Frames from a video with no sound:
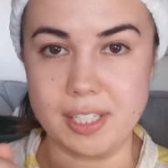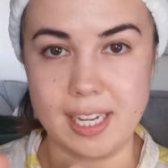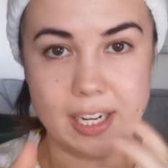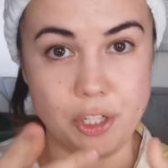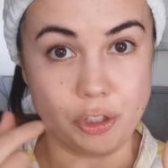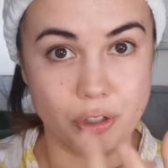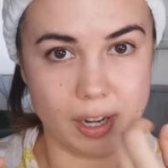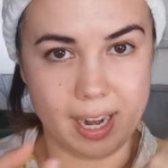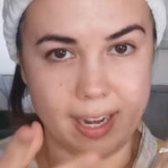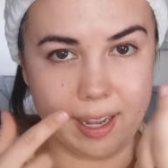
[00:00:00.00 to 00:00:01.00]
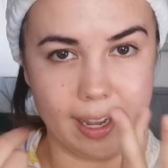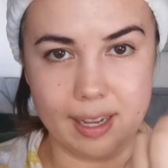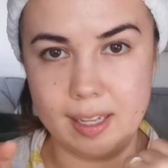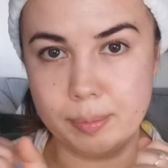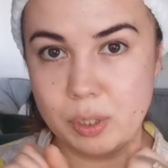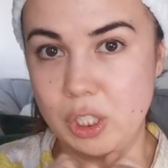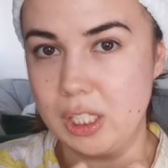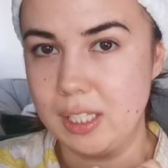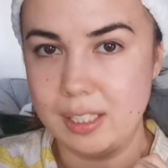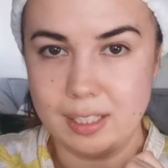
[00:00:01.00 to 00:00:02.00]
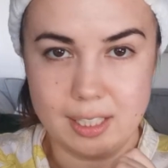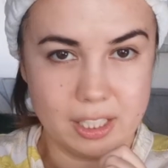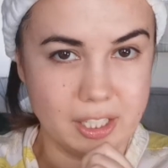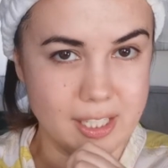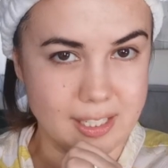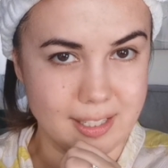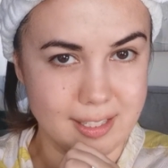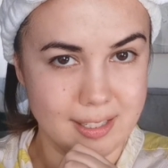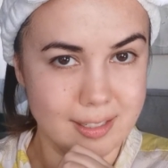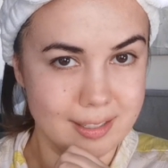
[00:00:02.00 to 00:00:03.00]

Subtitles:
skin drinking up all the goodness.